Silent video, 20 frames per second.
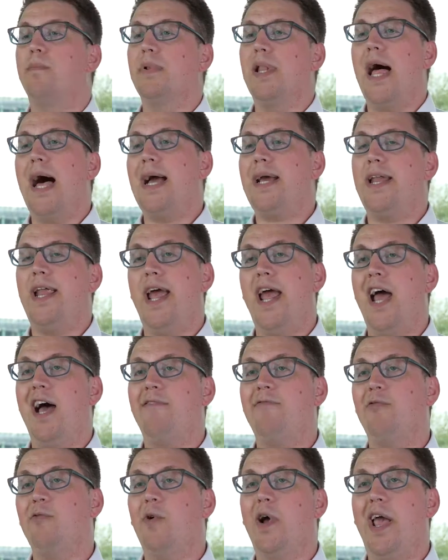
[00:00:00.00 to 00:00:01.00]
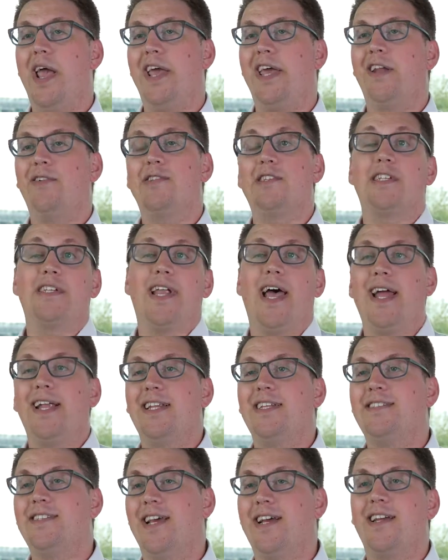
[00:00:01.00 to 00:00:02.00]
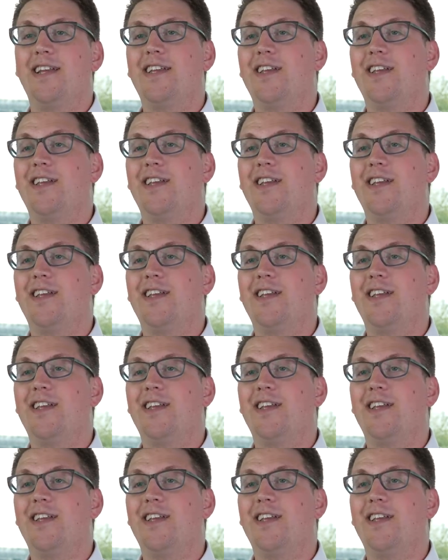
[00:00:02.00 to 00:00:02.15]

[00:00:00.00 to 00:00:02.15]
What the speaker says: block and a half away, and it was a 90-second